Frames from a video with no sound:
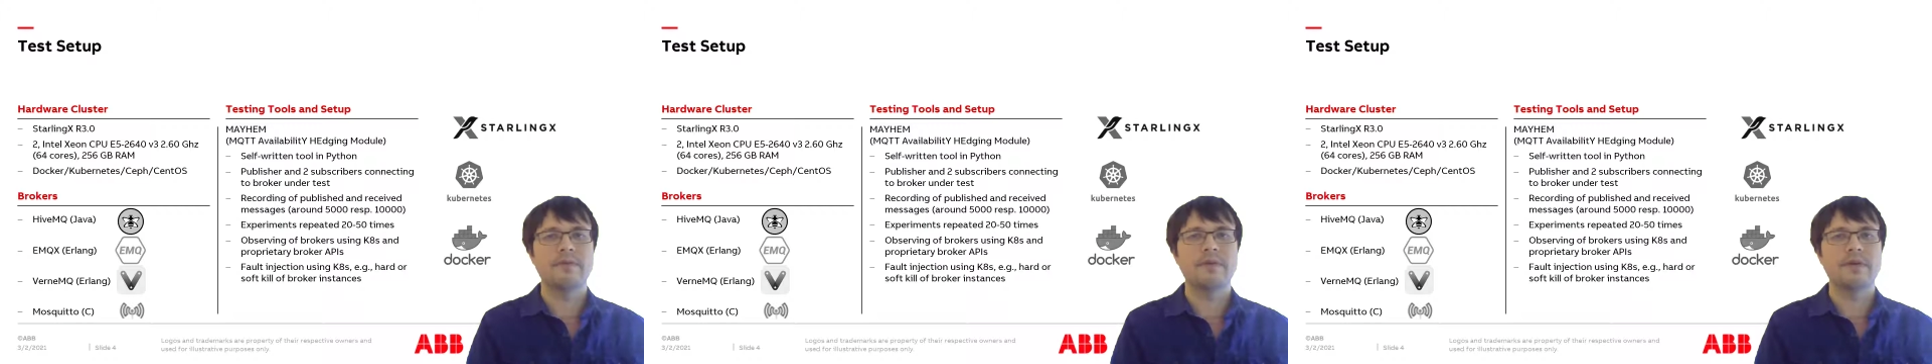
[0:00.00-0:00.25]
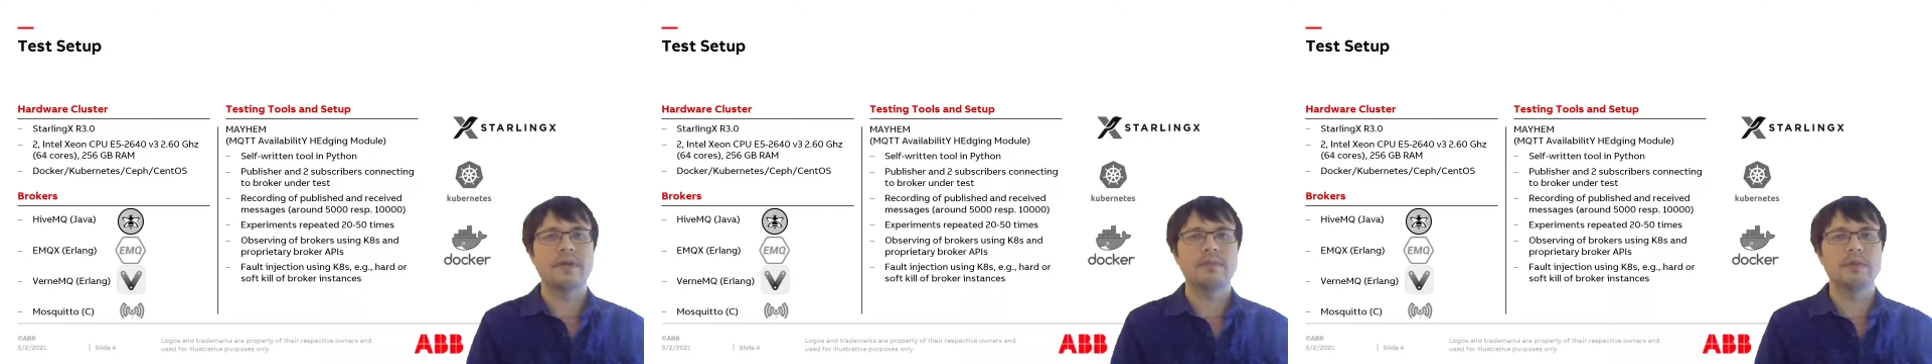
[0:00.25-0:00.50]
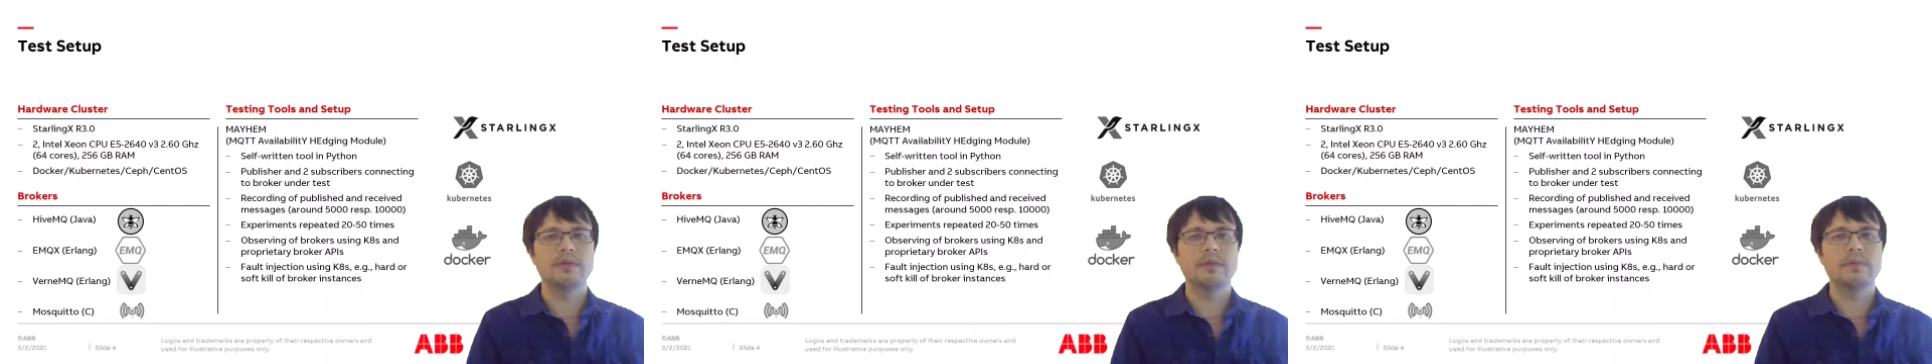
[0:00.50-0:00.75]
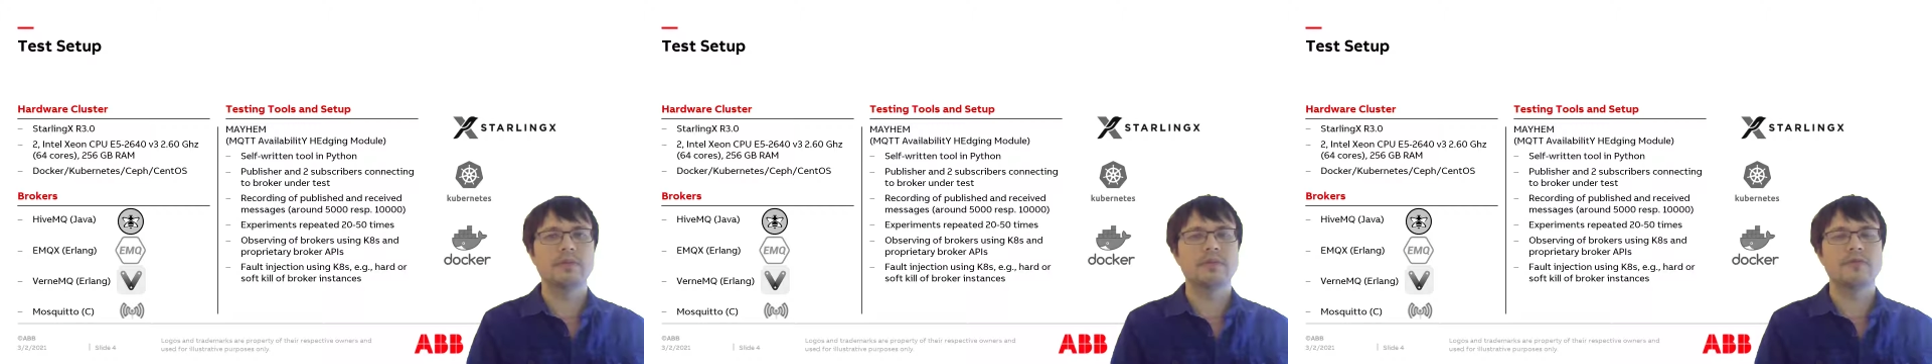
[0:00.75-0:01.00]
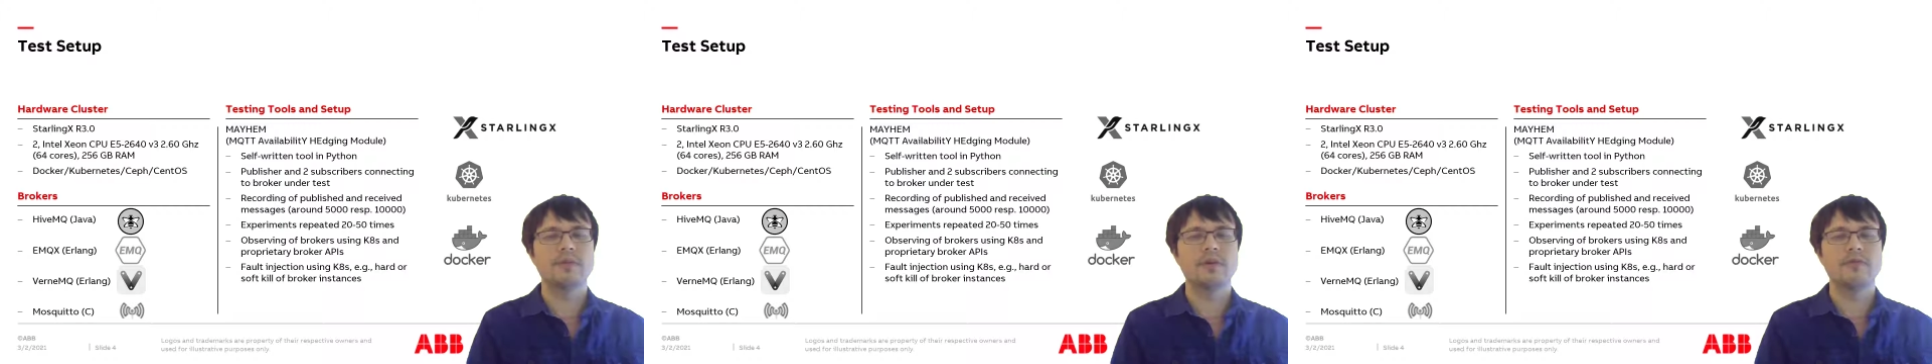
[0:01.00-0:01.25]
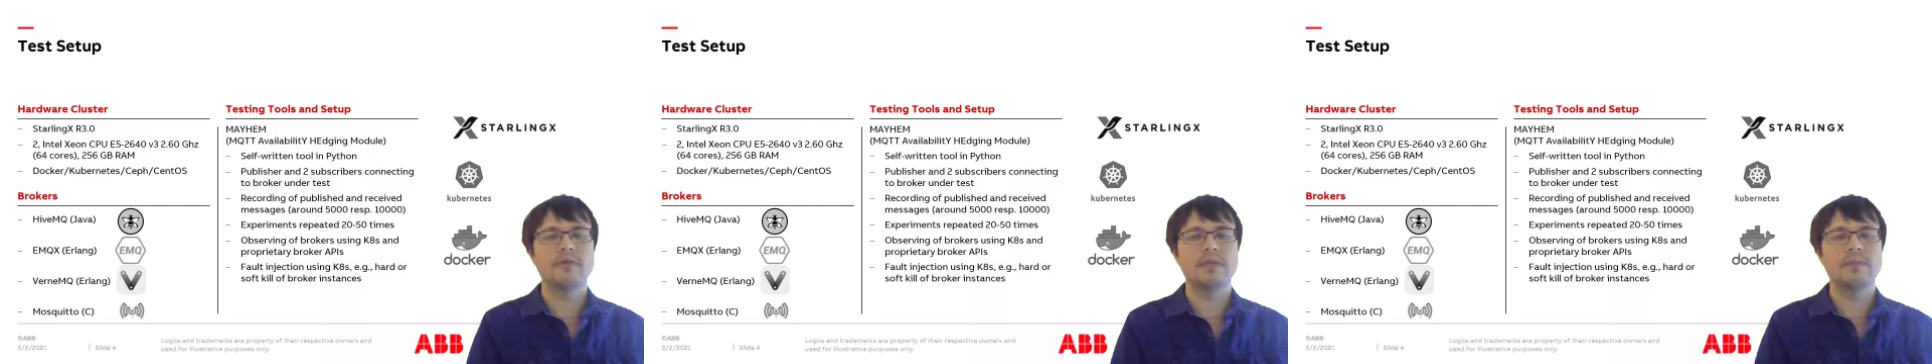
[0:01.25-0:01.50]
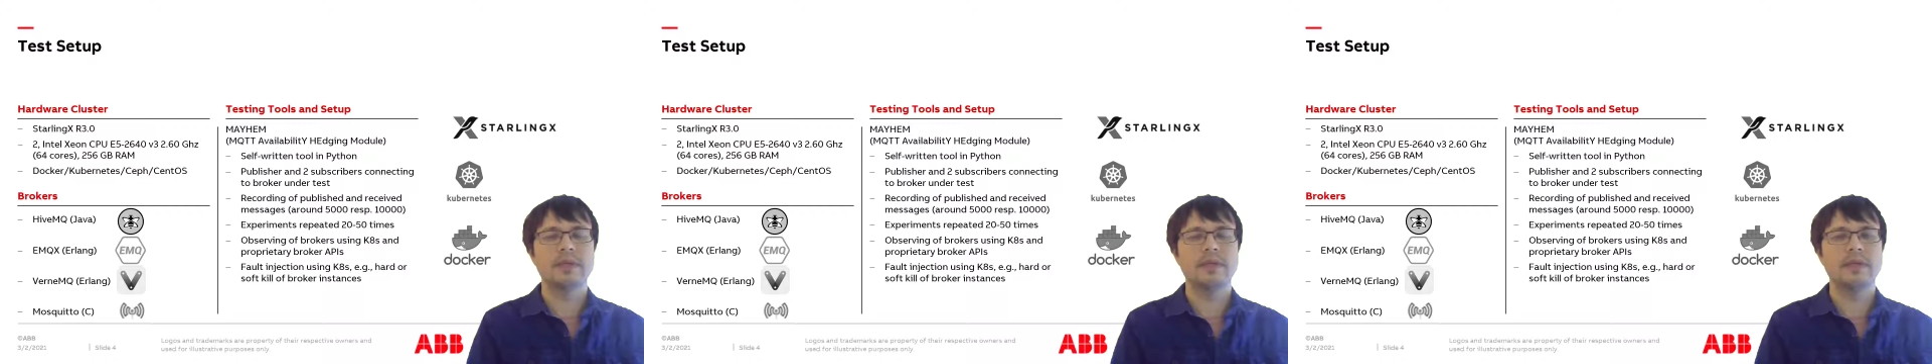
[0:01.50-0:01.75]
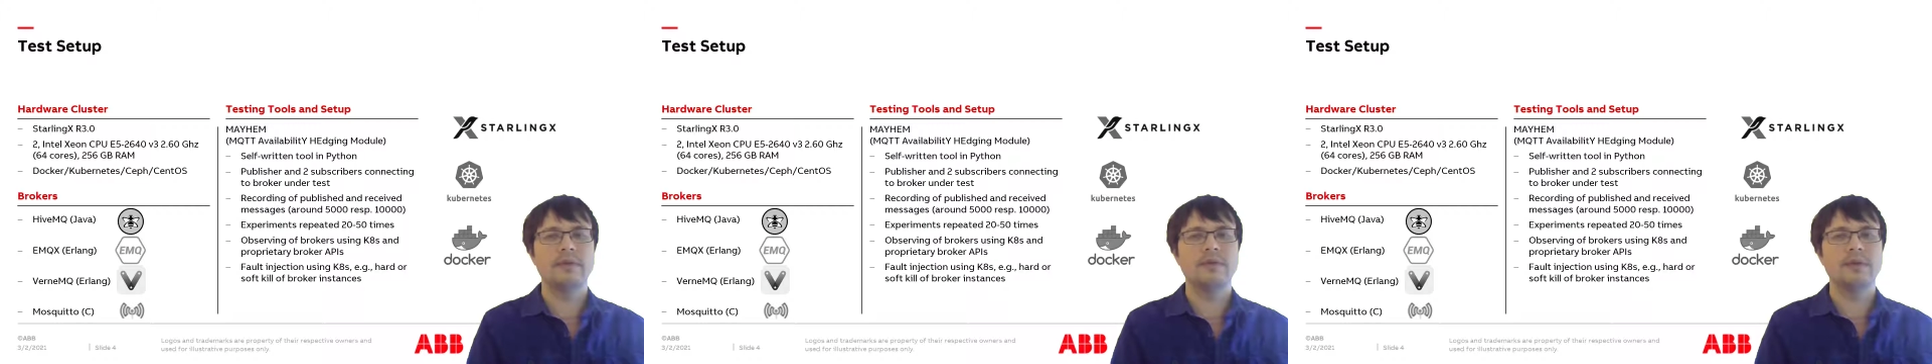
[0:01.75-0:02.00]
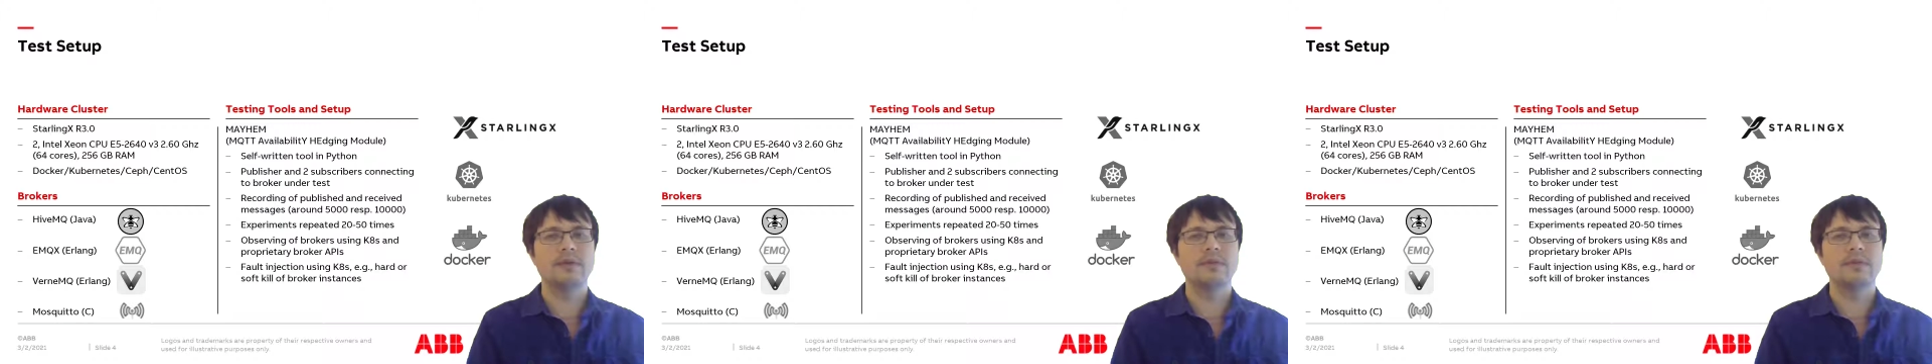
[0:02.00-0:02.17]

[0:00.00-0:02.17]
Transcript: We are able to observe broker behavior